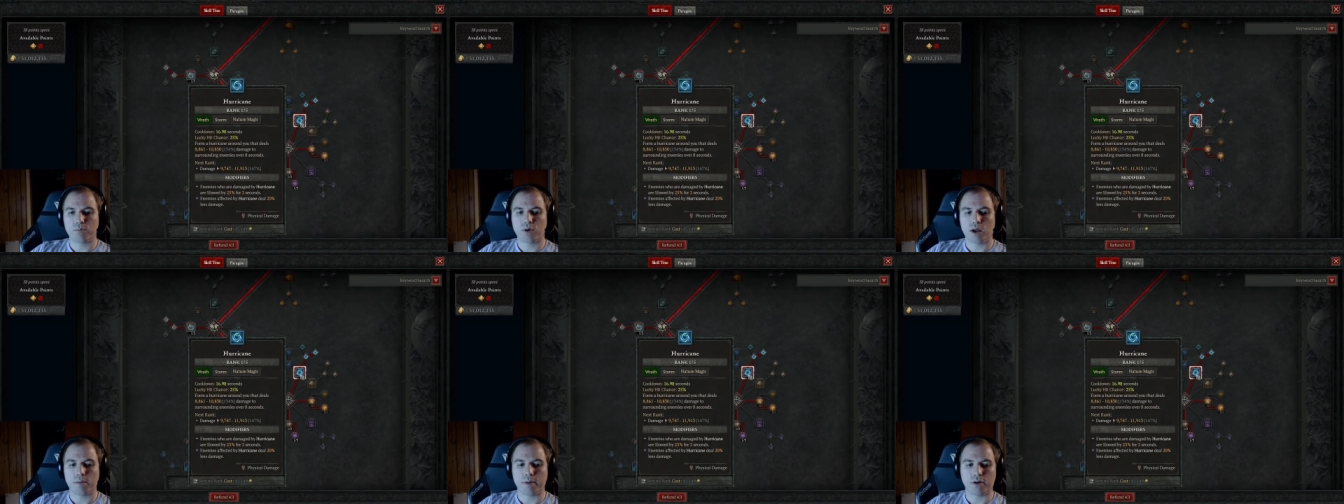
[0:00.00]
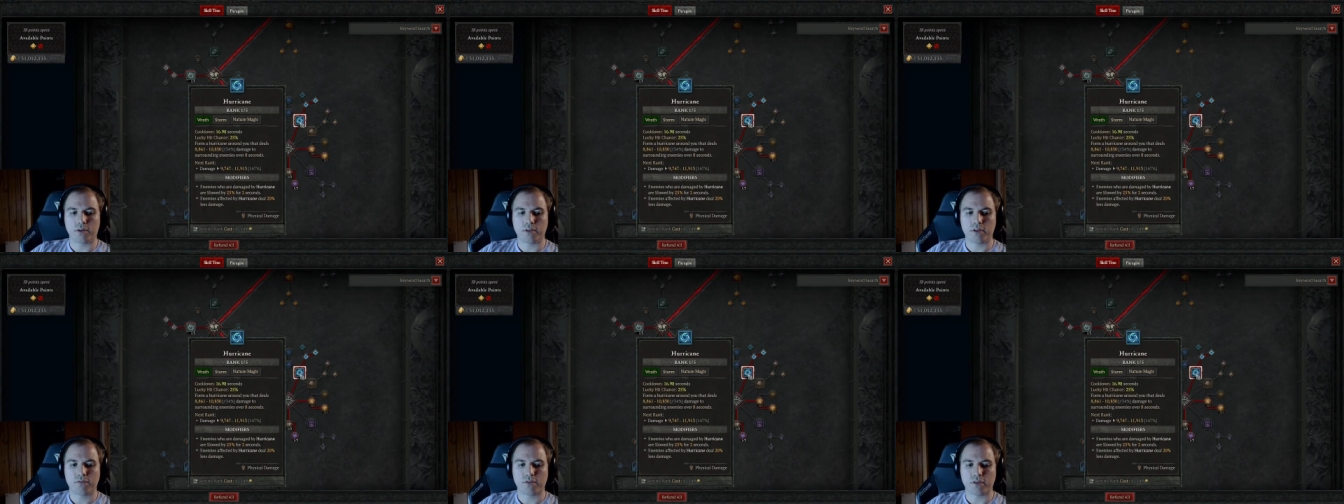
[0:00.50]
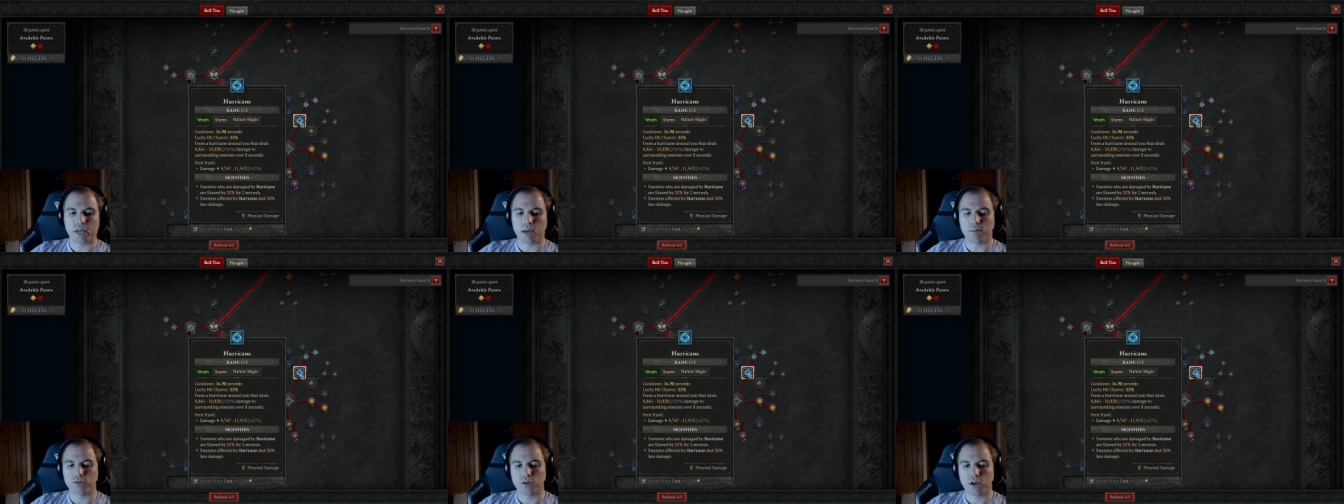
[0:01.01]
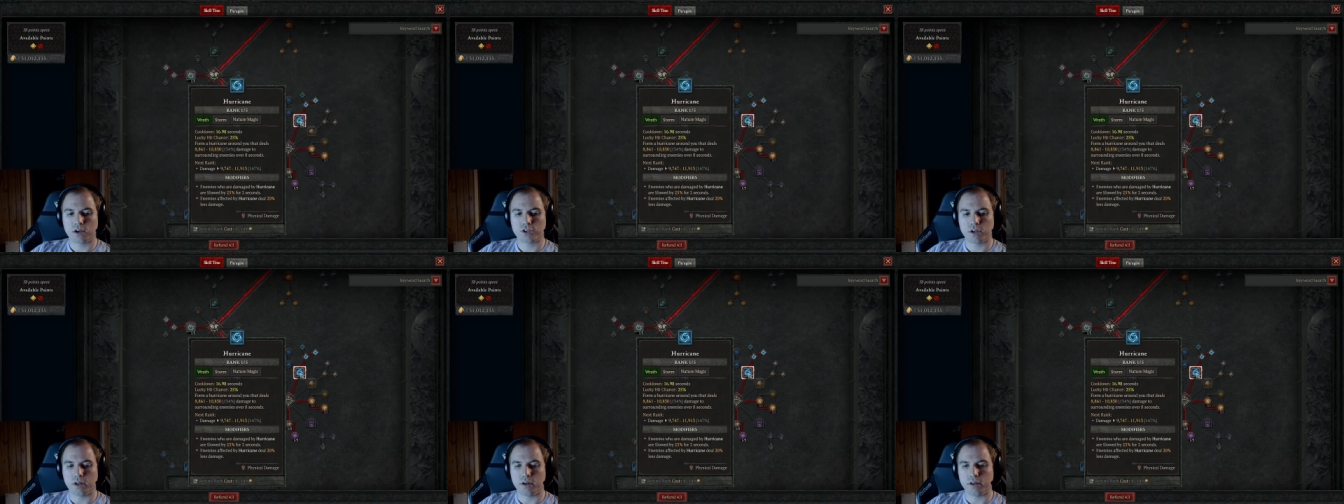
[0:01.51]
primarily for the damage
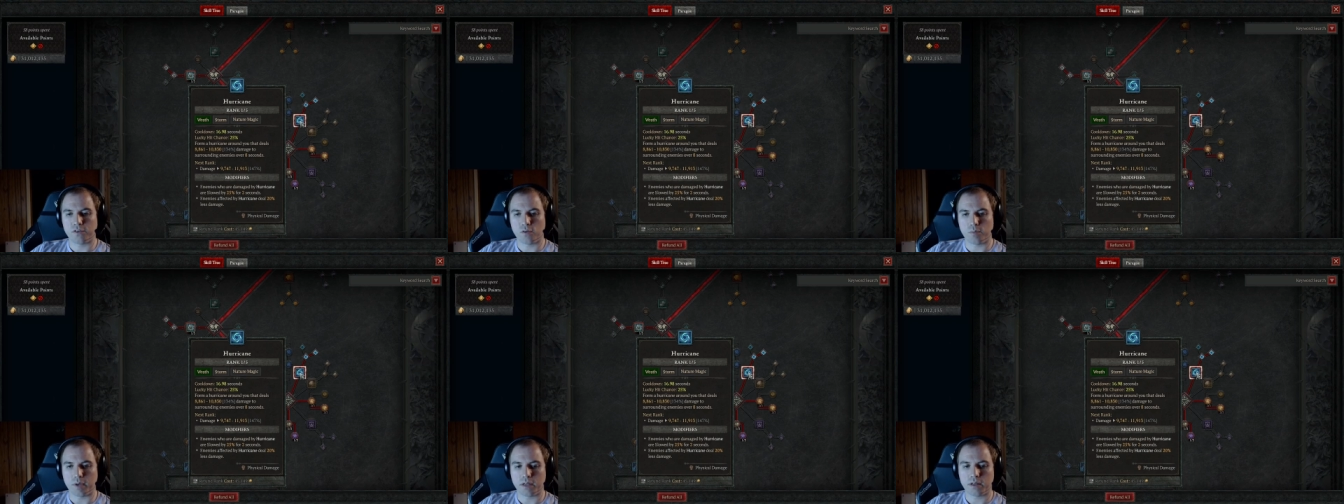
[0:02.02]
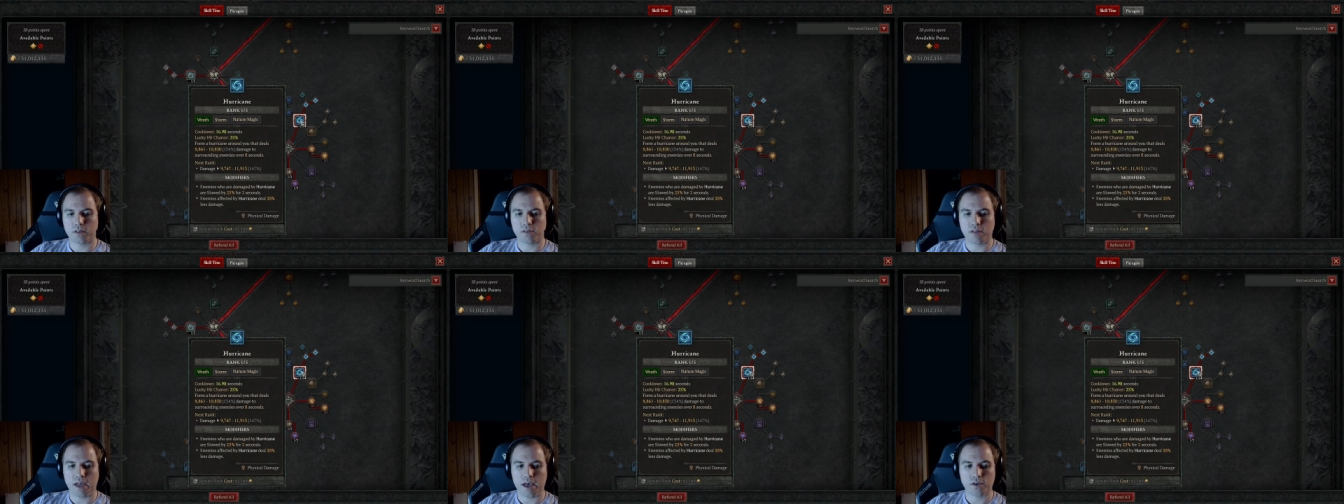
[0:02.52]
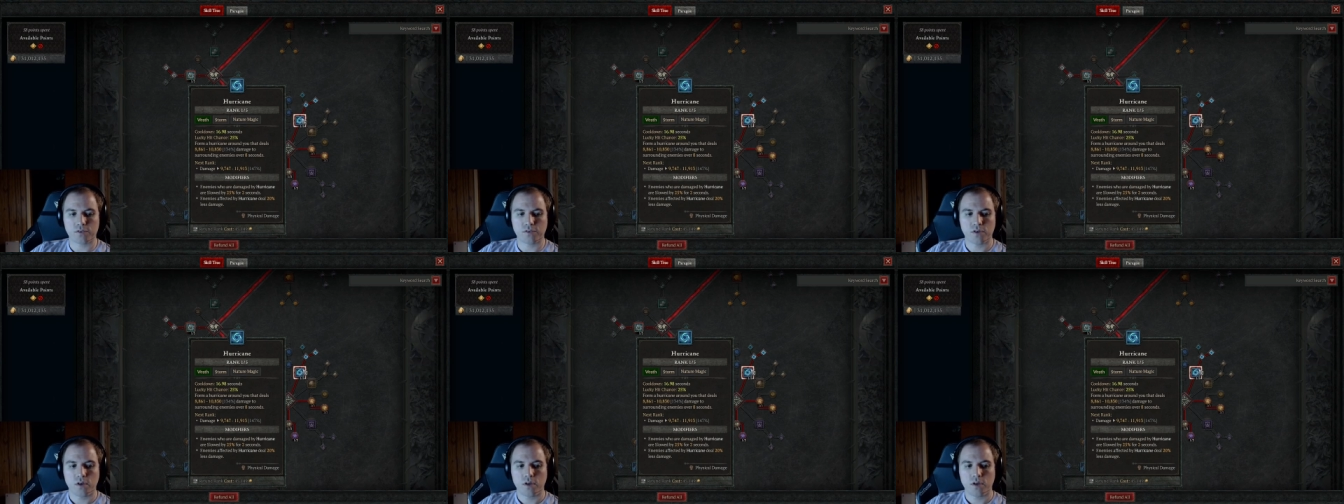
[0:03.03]
reduction and disobedience stacks,